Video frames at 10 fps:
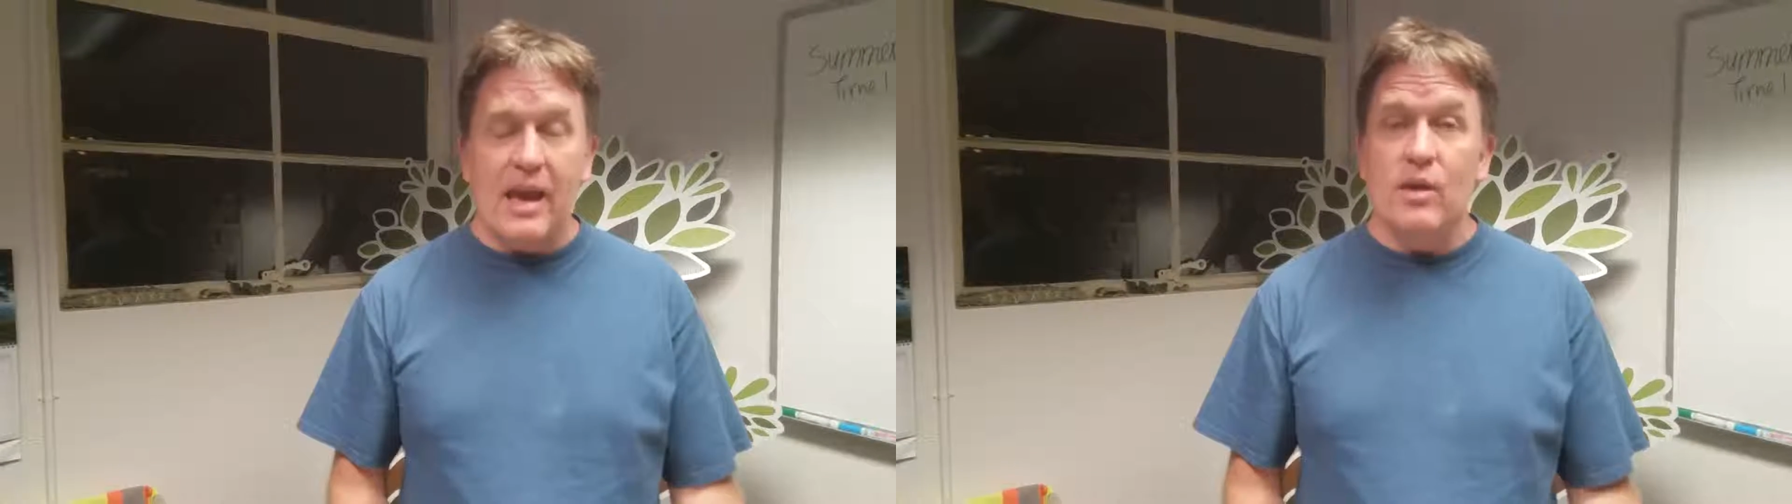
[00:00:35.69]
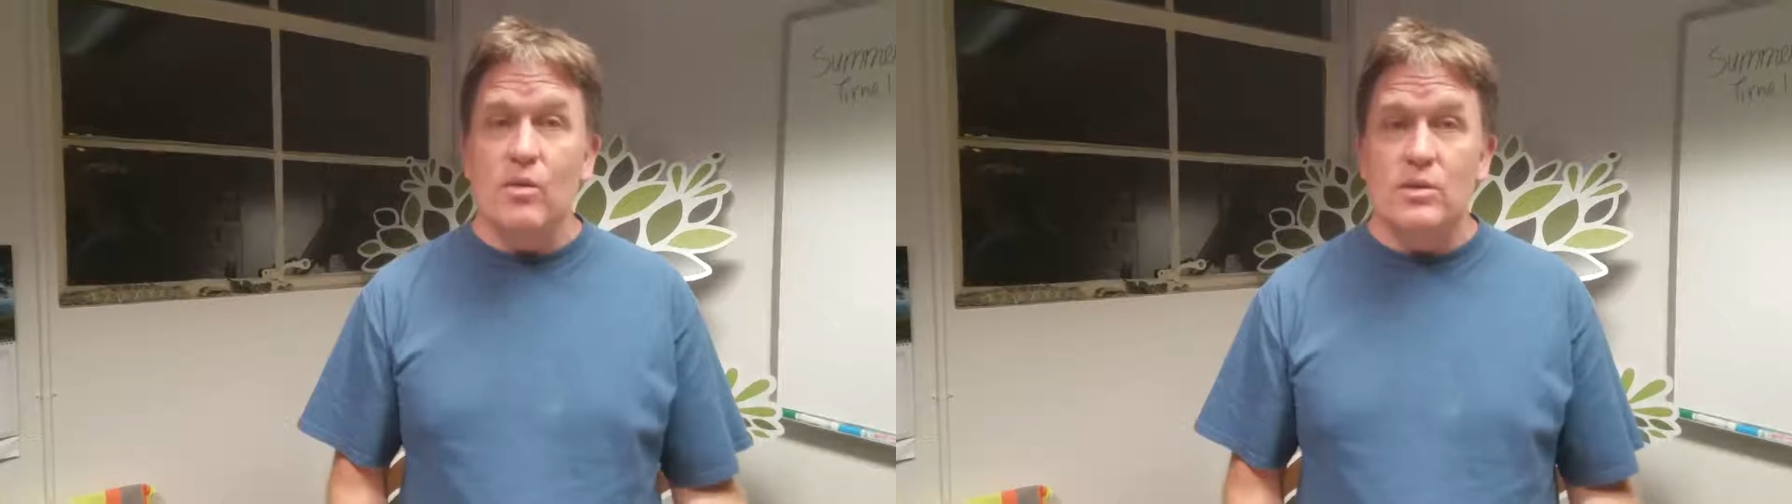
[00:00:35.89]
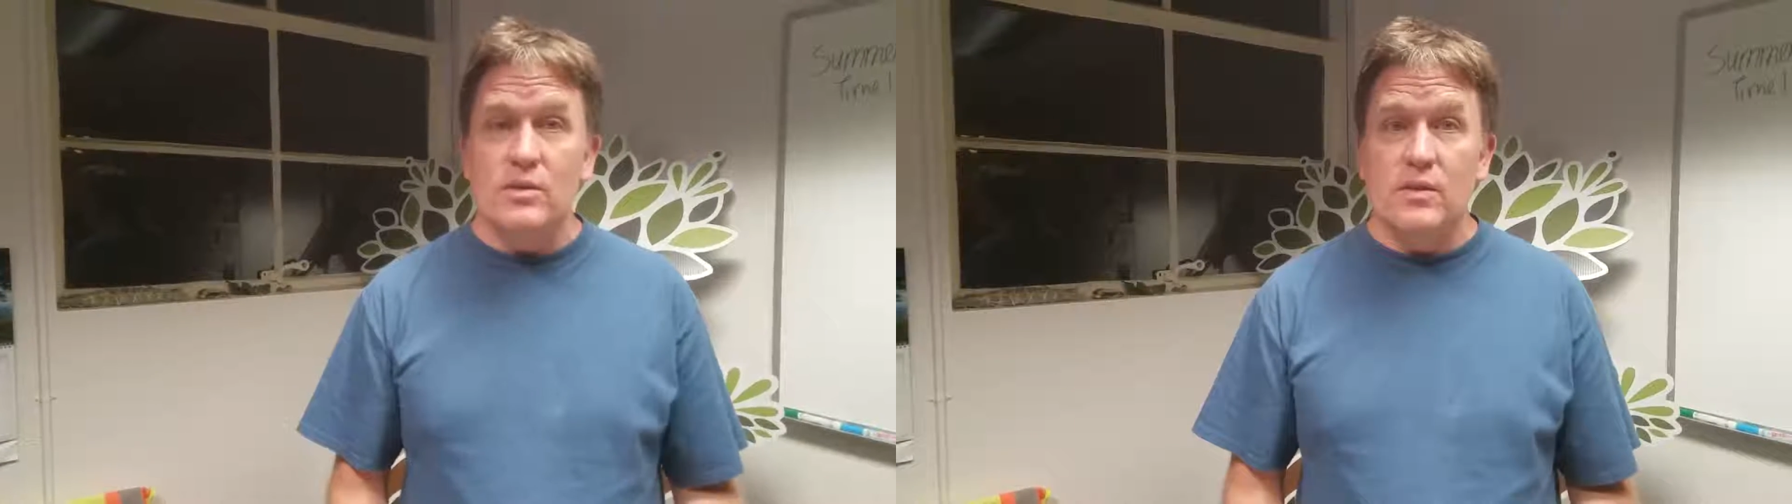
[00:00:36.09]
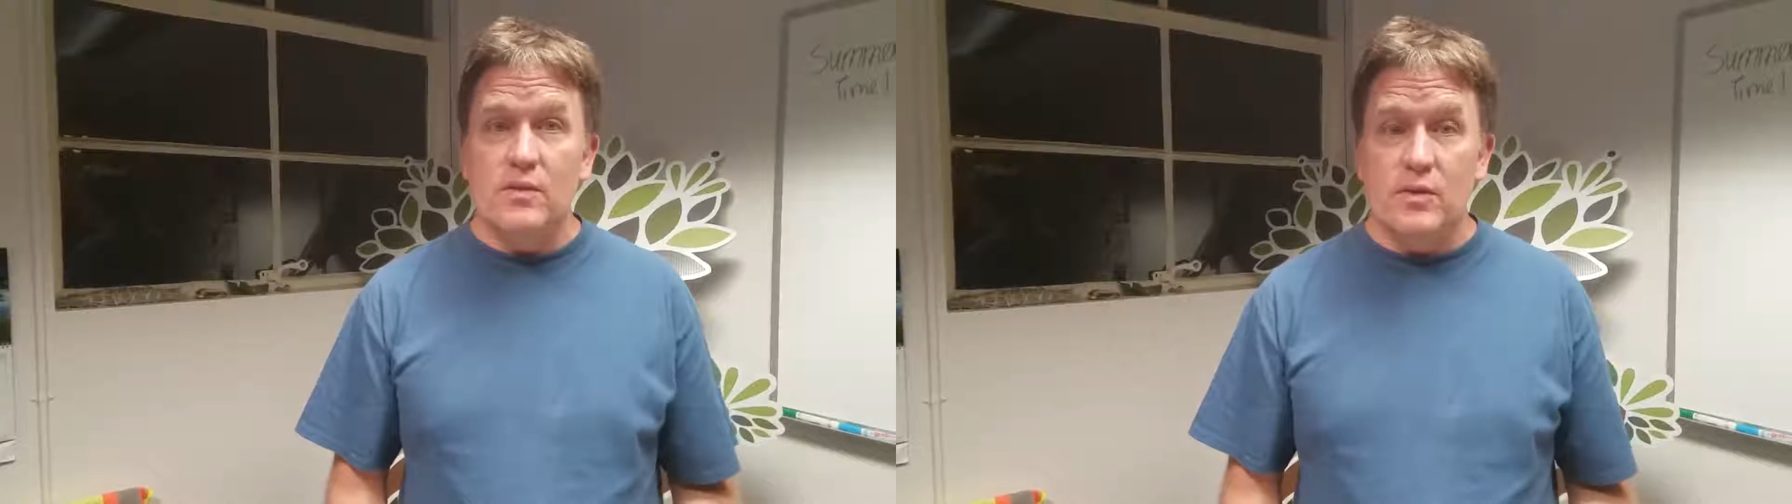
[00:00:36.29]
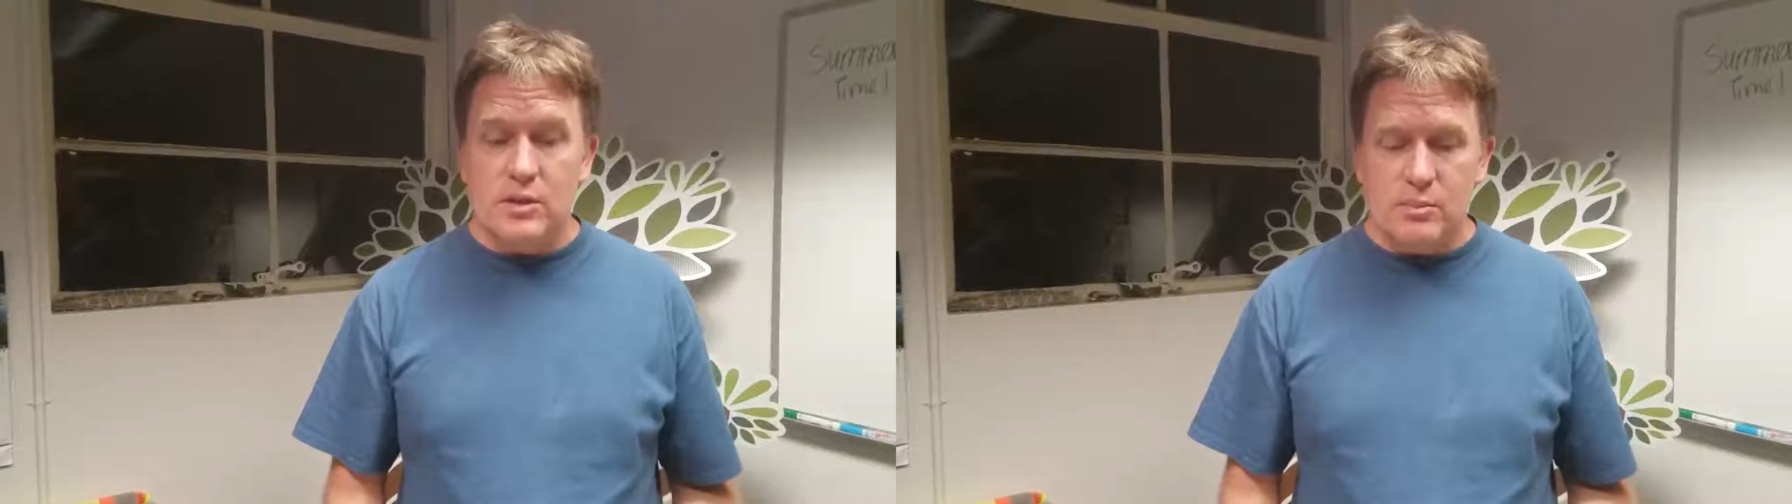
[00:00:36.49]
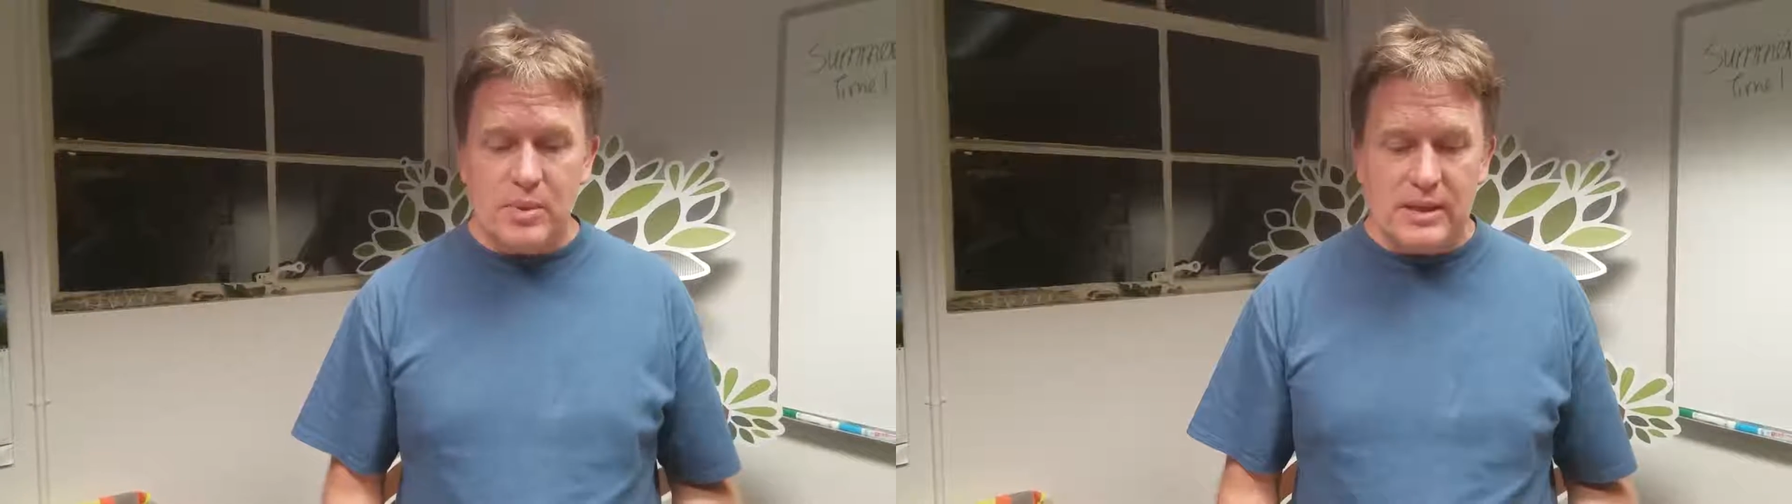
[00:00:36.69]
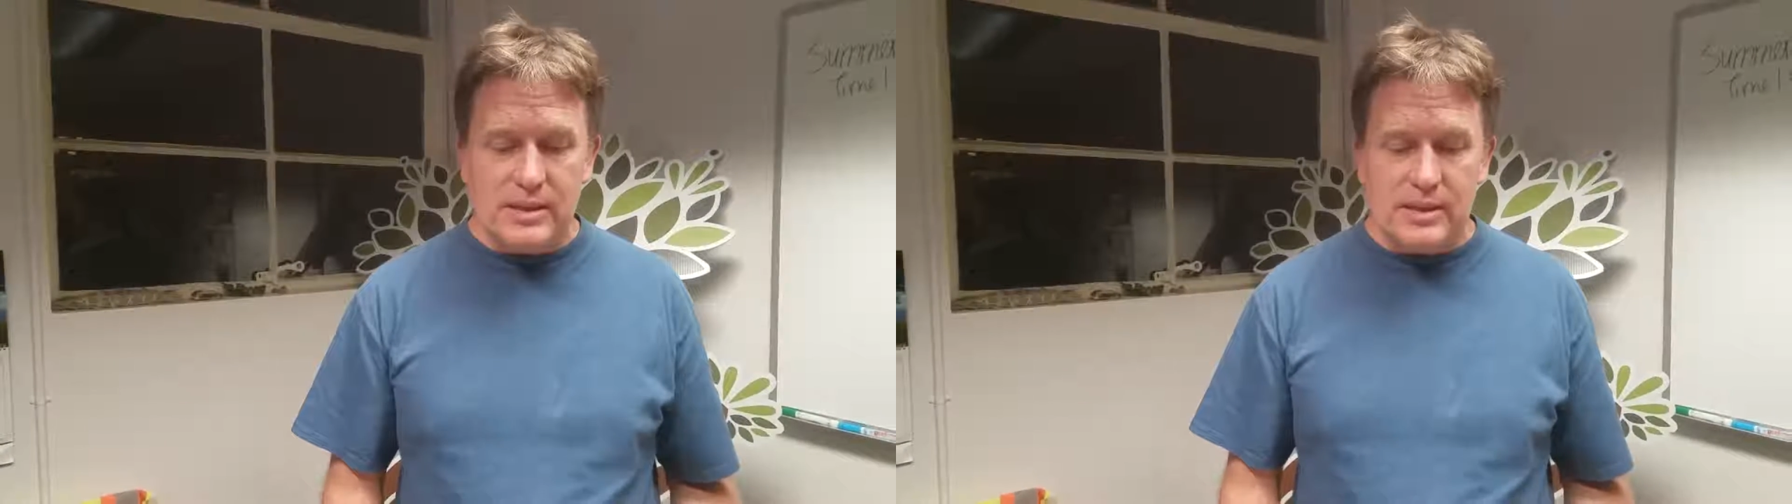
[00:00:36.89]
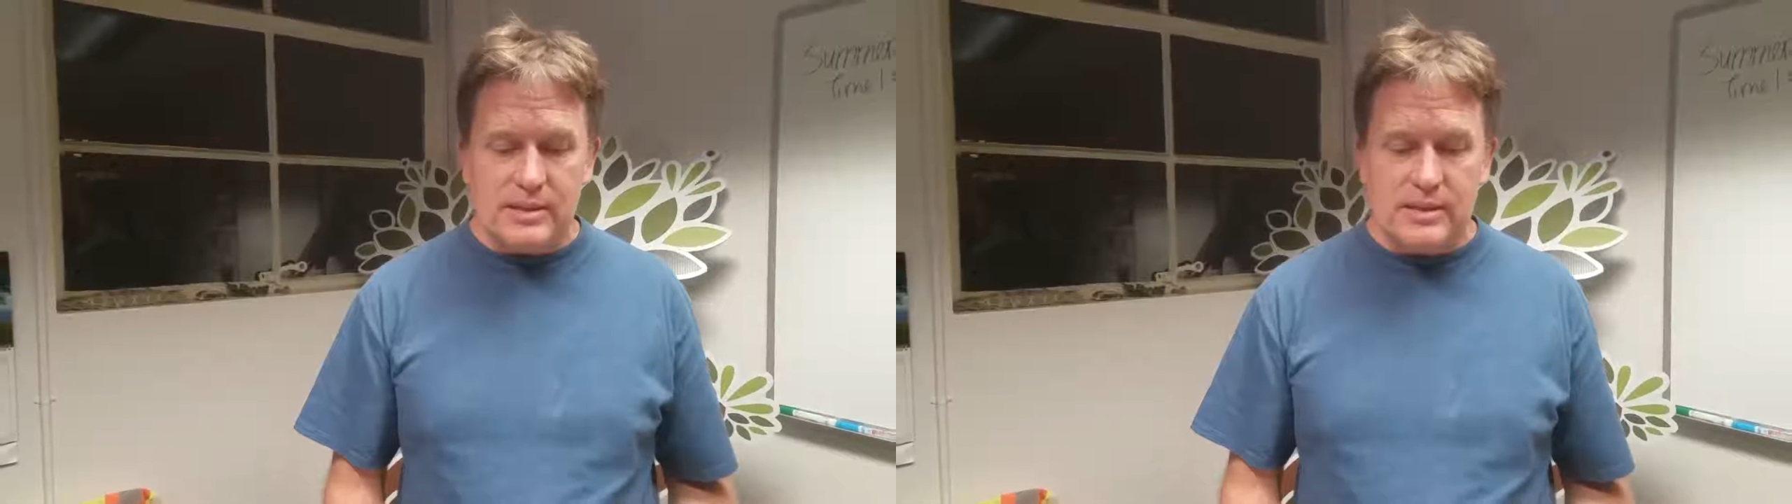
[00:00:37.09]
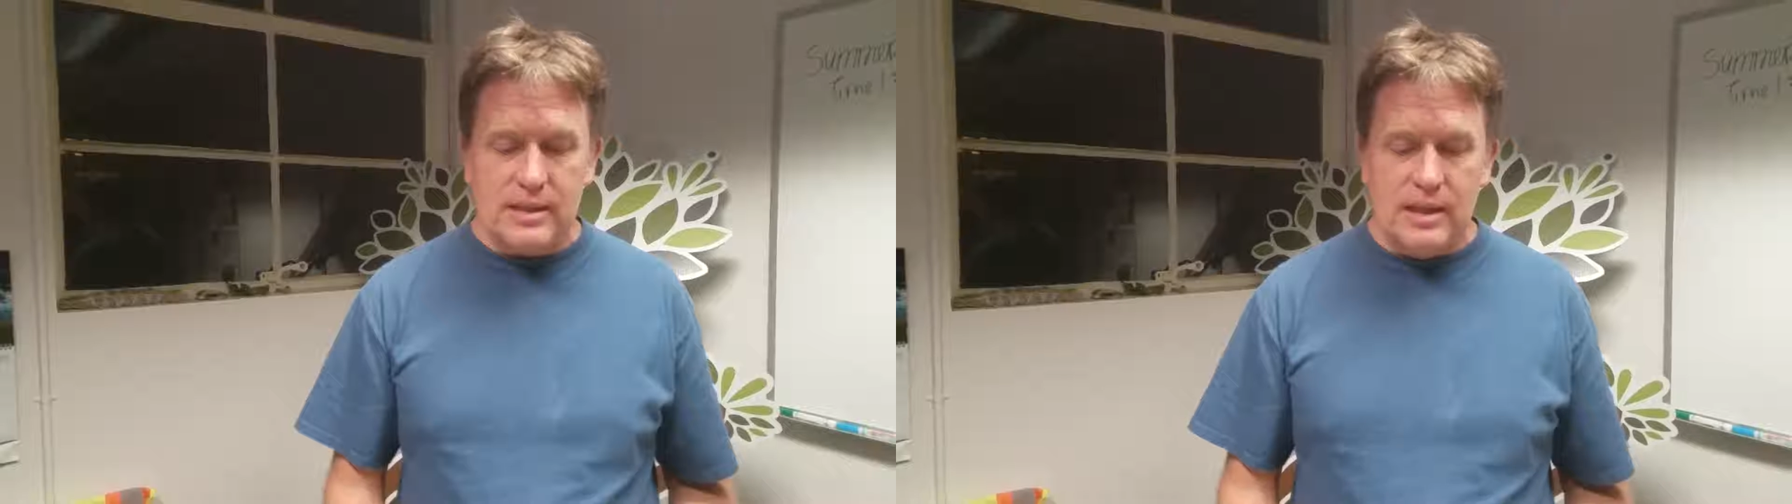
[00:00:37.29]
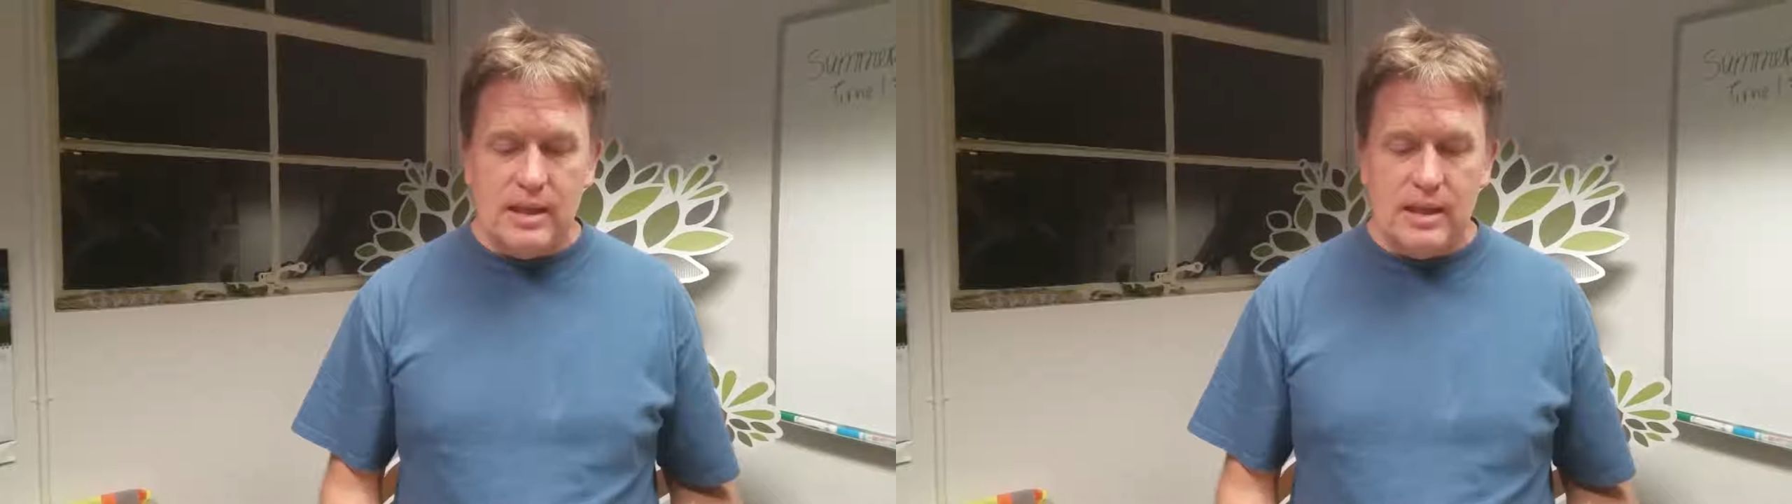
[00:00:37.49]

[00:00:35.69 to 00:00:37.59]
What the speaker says: acorns of different species.